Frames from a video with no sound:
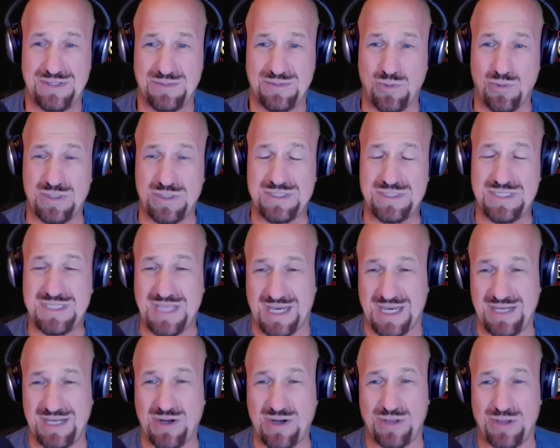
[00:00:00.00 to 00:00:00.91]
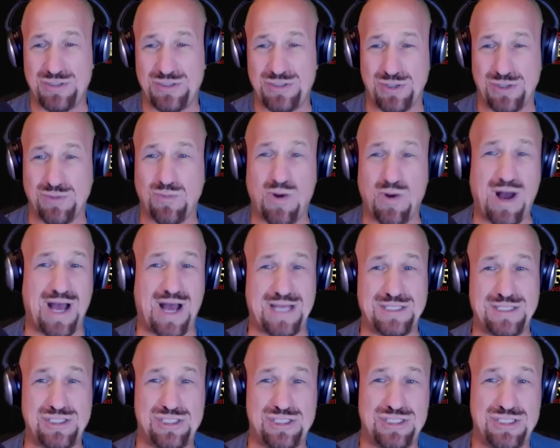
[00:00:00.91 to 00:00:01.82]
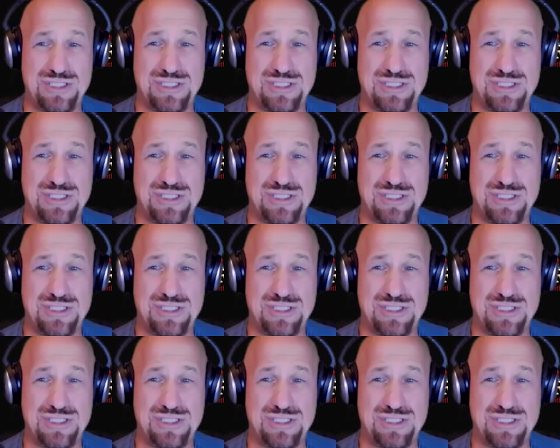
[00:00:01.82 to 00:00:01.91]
was done on your watch.